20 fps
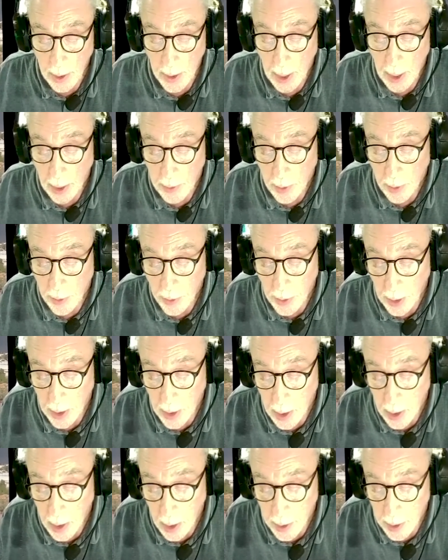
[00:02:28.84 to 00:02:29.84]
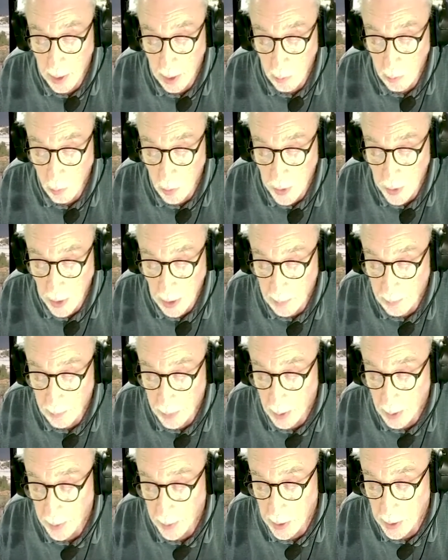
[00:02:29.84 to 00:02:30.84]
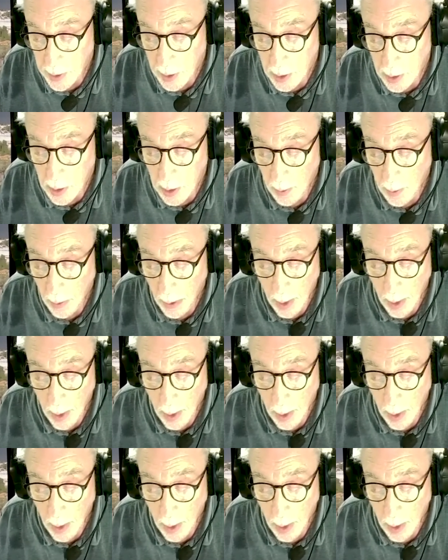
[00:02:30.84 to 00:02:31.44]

The other thing that was implemented